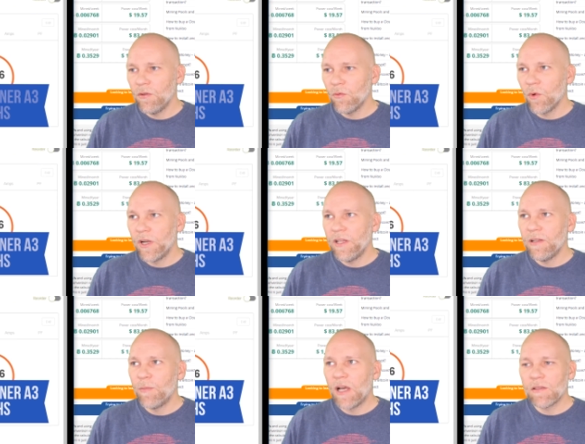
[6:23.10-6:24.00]
running
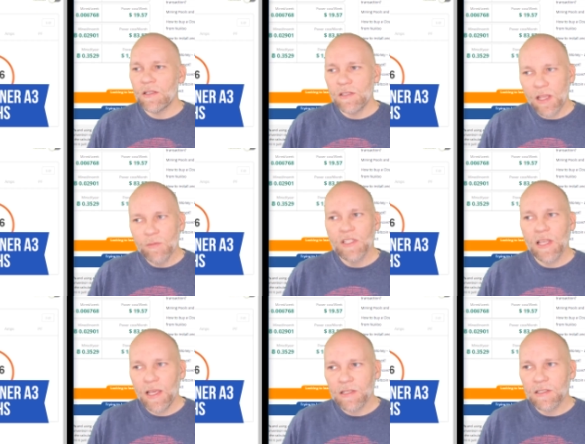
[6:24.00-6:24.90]
about the same as the
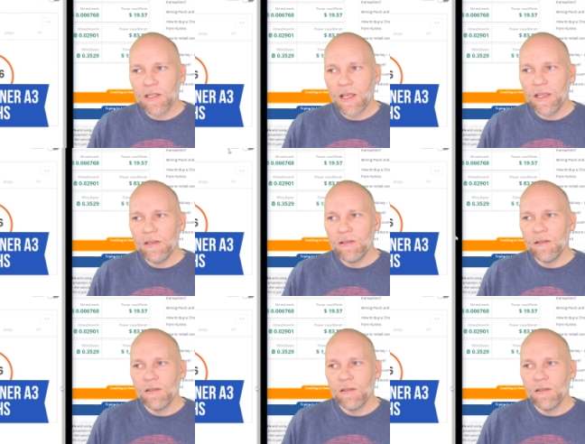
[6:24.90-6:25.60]
S9.